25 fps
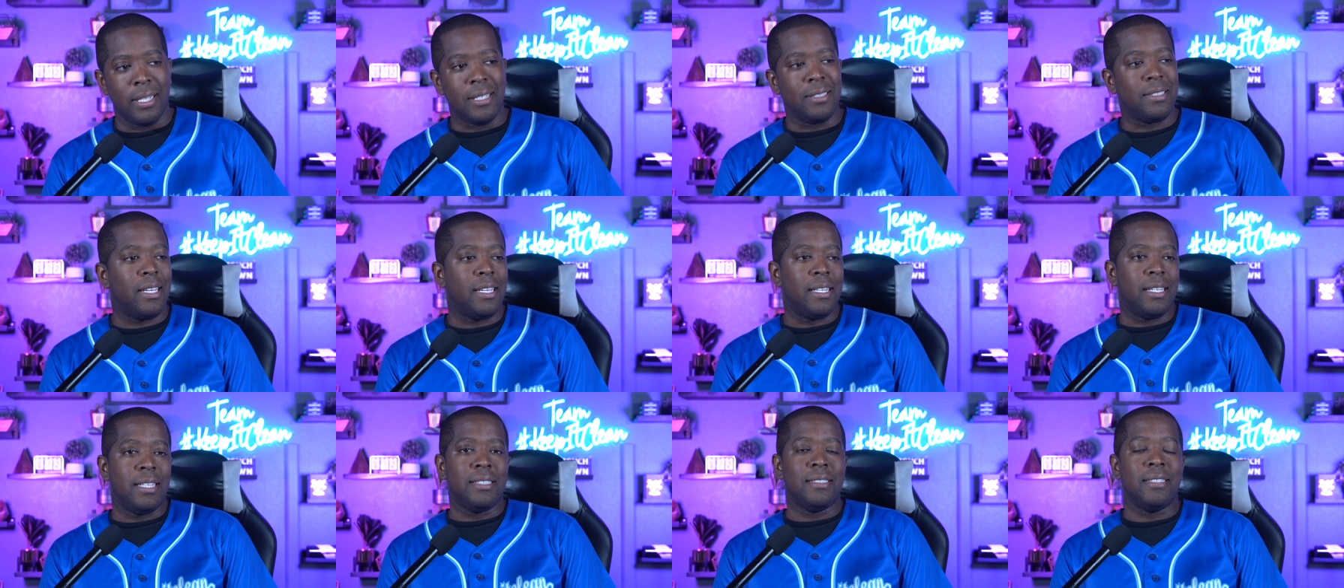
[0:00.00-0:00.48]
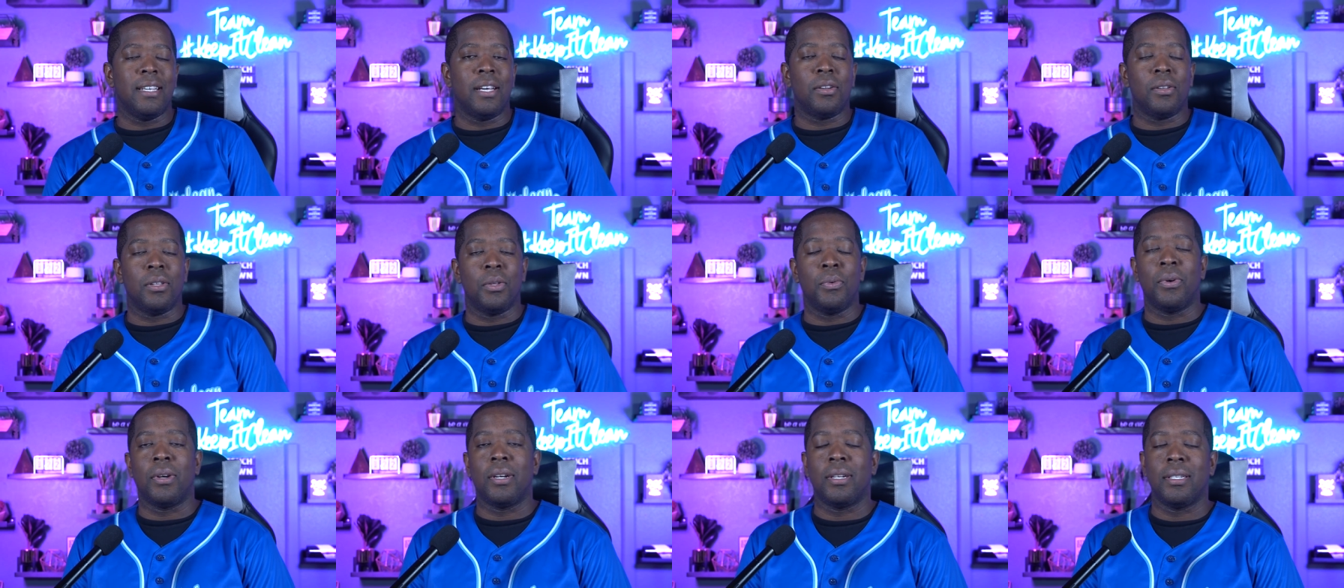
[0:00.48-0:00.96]
he's not
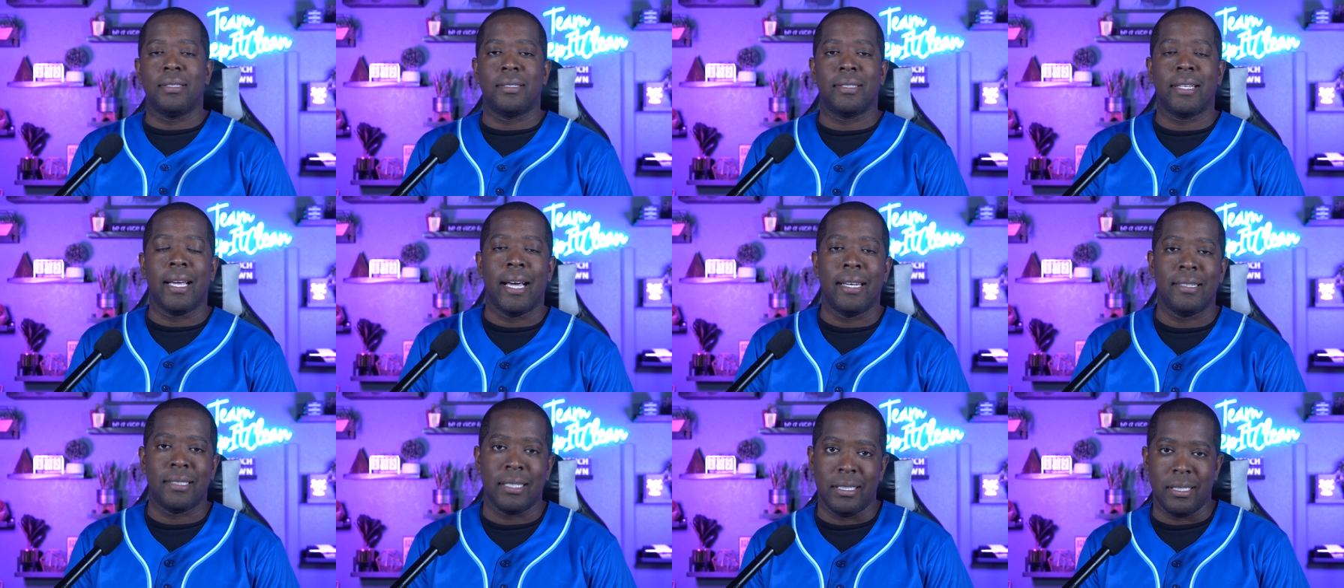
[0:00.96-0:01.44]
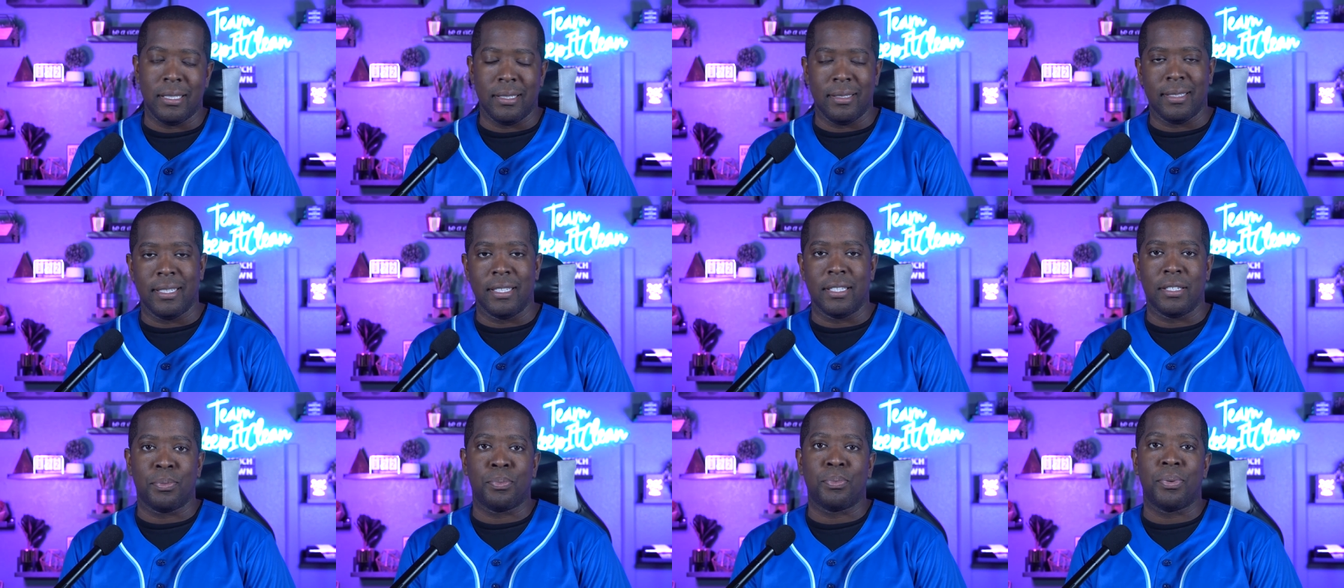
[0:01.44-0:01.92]
only one of these guys that
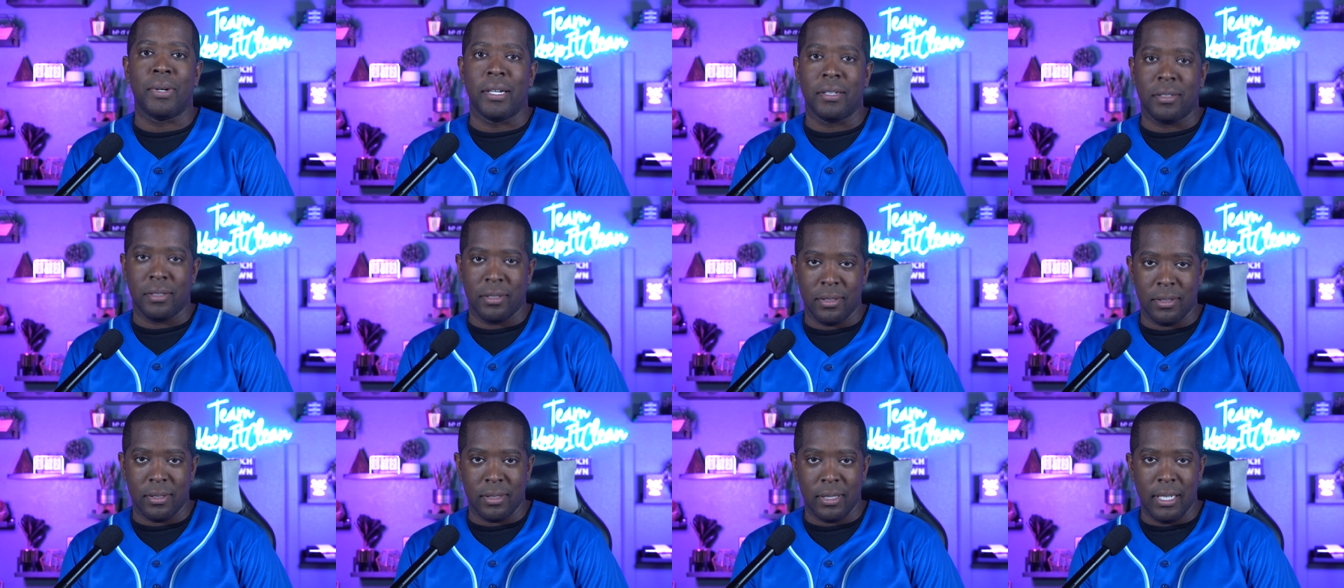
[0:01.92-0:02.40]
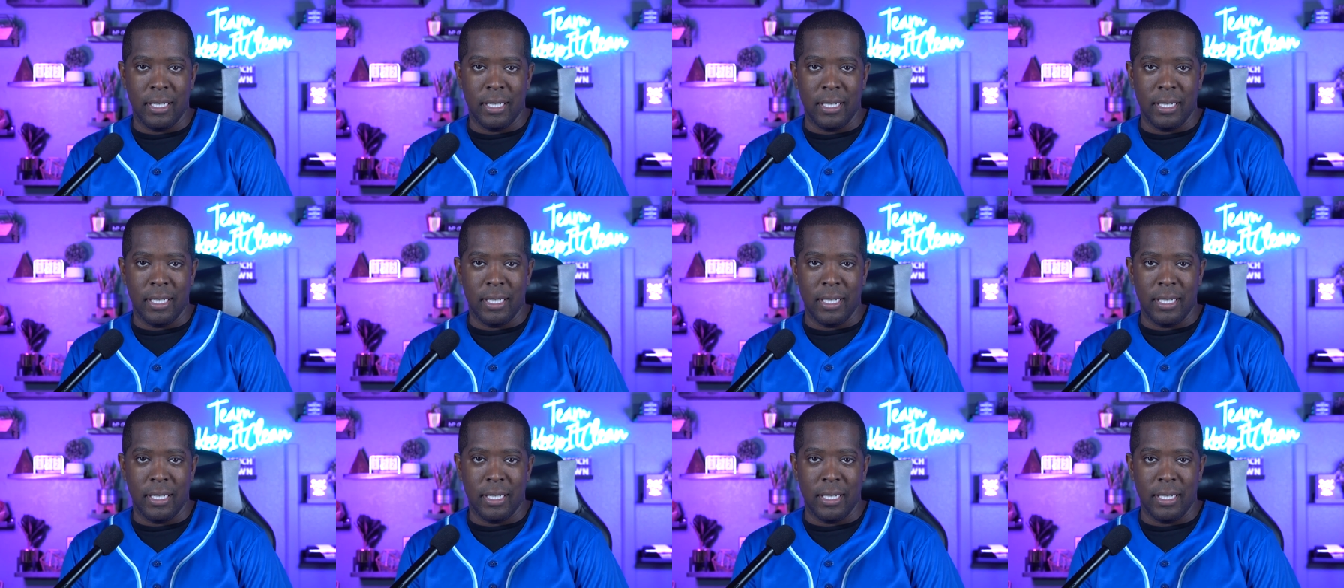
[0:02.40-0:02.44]
just gets pressures.